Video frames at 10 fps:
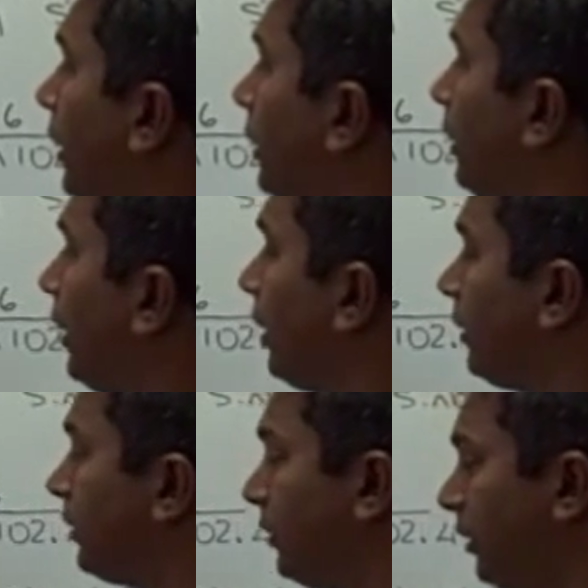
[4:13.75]
A and
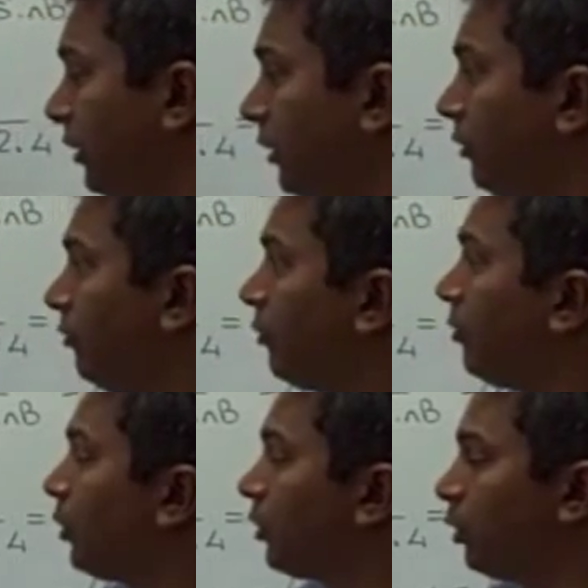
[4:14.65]
angle C
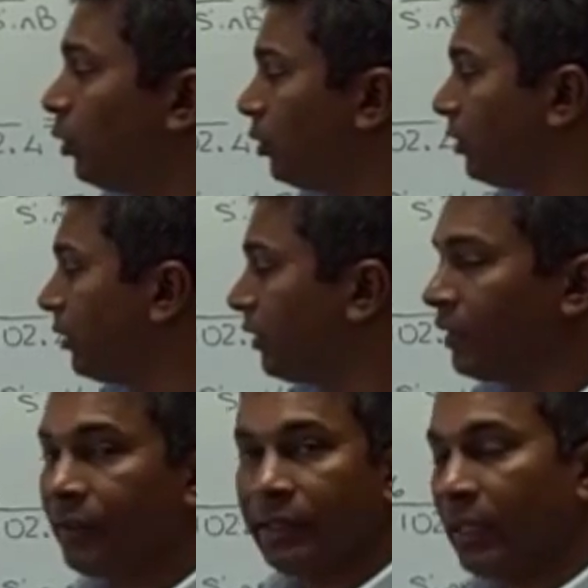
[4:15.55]
from our total to
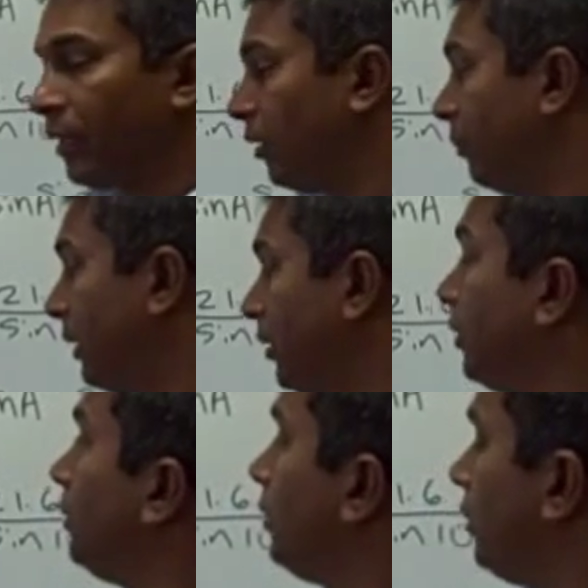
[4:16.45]
give us angle B.
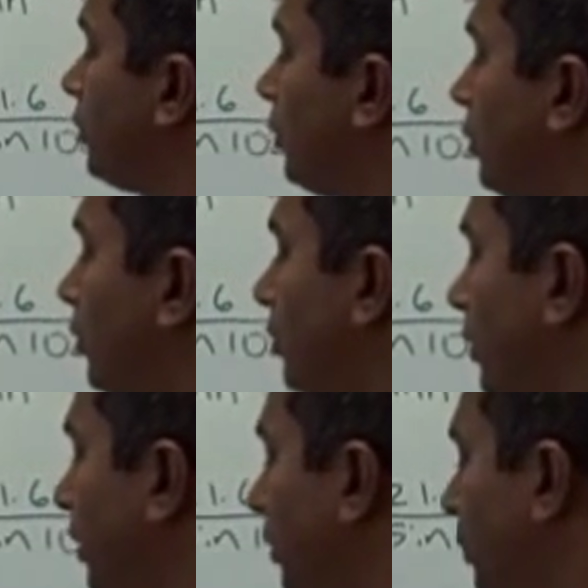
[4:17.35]
So
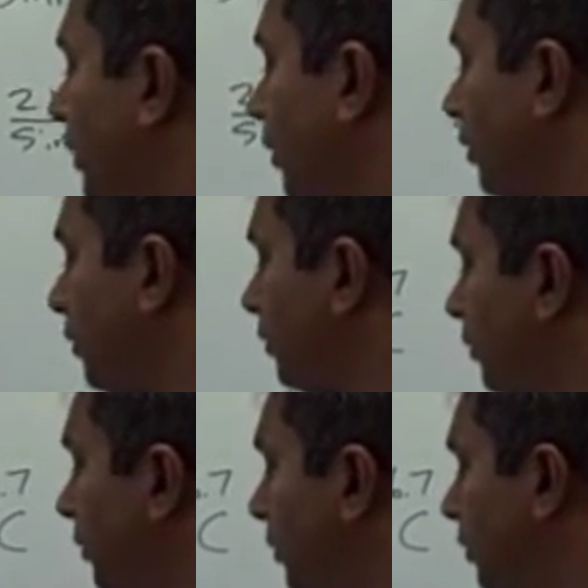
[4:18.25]
here we go.
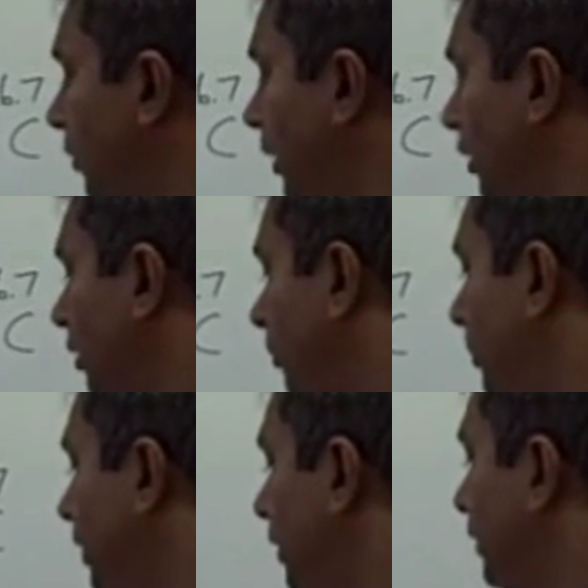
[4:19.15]
So angle
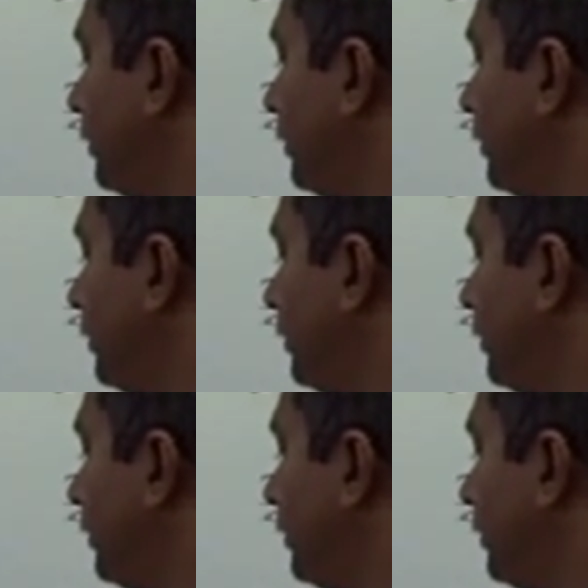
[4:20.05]
B